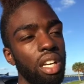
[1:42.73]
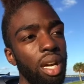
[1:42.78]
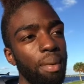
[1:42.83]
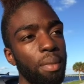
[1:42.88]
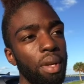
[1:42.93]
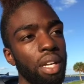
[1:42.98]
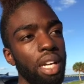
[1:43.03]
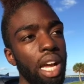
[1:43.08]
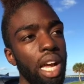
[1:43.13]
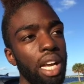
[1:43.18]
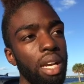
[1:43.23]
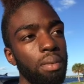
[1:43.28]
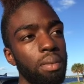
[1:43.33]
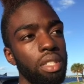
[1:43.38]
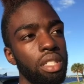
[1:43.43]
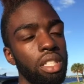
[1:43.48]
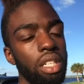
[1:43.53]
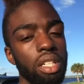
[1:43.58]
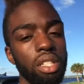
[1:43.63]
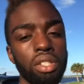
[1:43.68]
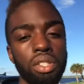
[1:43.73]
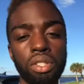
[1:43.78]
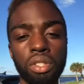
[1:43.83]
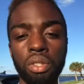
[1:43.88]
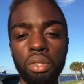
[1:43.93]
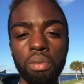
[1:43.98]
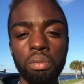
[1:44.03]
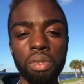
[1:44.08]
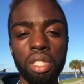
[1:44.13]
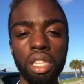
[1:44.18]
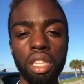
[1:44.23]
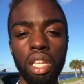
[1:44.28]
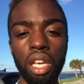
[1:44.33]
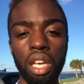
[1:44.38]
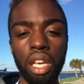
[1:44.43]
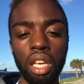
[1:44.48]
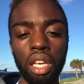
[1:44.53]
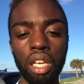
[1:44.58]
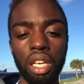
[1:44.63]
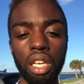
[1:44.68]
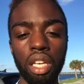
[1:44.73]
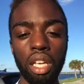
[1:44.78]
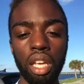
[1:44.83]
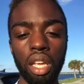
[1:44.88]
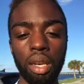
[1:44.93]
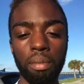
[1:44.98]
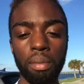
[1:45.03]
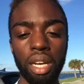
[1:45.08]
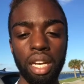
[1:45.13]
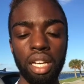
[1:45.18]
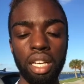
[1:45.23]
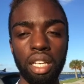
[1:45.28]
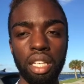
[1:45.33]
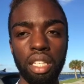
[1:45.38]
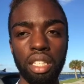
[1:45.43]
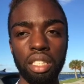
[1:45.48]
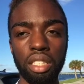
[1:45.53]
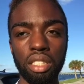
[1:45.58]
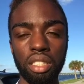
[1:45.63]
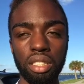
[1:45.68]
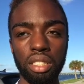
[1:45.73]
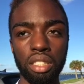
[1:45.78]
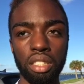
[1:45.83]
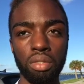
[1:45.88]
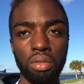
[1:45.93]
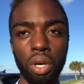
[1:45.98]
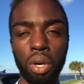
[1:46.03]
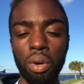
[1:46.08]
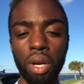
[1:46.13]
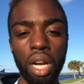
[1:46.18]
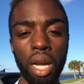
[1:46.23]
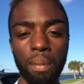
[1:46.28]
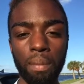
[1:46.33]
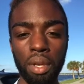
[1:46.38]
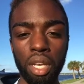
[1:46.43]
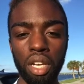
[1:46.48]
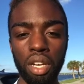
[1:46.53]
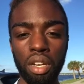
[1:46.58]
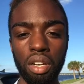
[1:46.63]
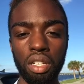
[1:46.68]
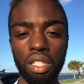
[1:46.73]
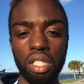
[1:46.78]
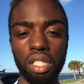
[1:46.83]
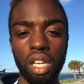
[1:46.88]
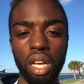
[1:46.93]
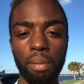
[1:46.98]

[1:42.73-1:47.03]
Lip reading: It kind of was an assumed thing in my growing up years.